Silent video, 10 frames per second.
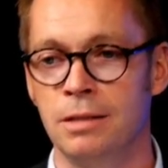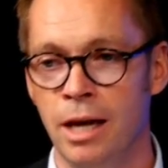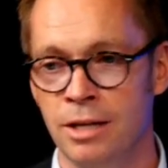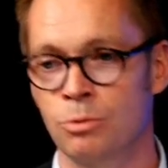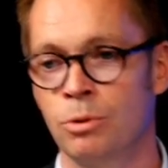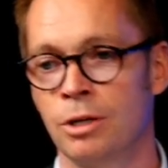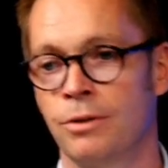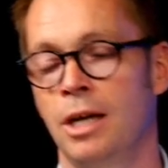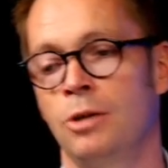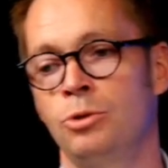
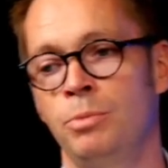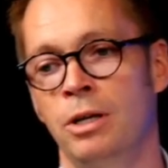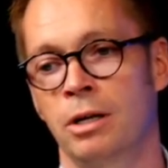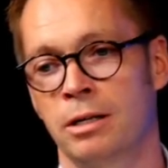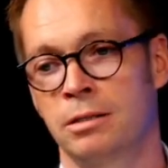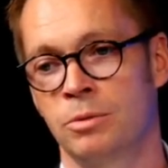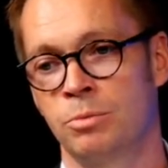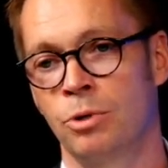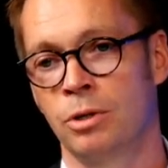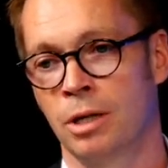Unsworth to be your customs
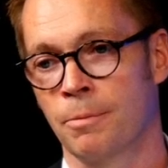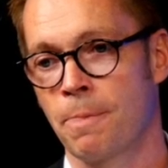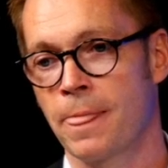broker.